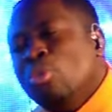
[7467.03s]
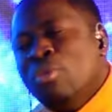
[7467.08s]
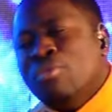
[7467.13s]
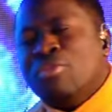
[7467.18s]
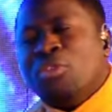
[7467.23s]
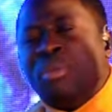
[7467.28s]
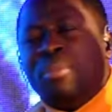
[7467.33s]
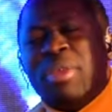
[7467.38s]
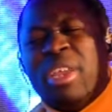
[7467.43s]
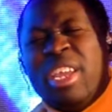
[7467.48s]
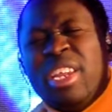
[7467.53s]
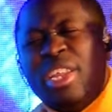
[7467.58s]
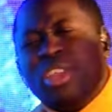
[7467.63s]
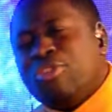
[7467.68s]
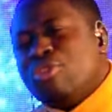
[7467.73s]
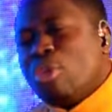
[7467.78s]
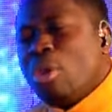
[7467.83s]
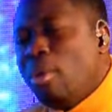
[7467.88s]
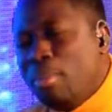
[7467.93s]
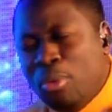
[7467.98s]
from any
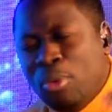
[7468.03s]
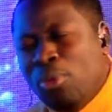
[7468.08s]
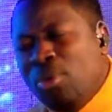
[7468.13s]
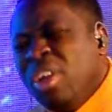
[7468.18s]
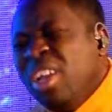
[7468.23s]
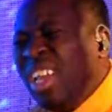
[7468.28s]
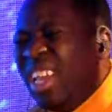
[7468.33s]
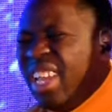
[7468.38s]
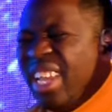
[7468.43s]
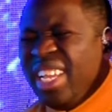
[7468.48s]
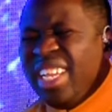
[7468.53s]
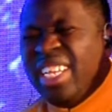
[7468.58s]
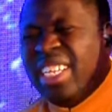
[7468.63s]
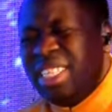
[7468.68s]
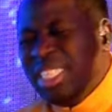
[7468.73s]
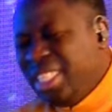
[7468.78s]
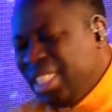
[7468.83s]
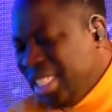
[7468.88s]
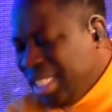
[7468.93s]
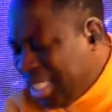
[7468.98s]
trouble
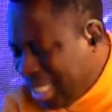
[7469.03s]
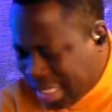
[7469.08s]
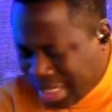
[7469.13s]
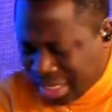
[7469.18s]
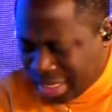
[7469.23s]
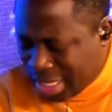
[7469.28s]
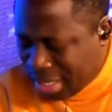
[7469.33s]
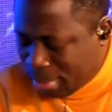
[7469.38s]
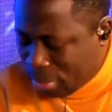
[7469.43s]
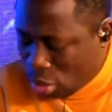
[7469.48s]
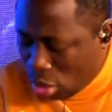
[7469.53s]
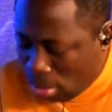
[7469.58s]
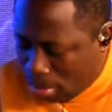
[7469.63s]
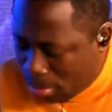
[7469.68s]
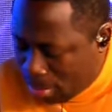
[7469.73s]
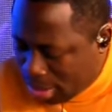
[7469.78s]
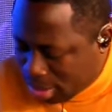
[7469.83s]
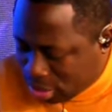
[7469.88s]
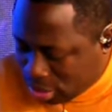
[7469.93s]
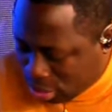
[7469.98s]
in Jesus' name. God
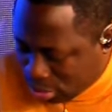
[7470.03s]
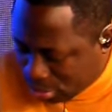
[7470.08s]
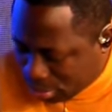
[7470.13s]
bless you.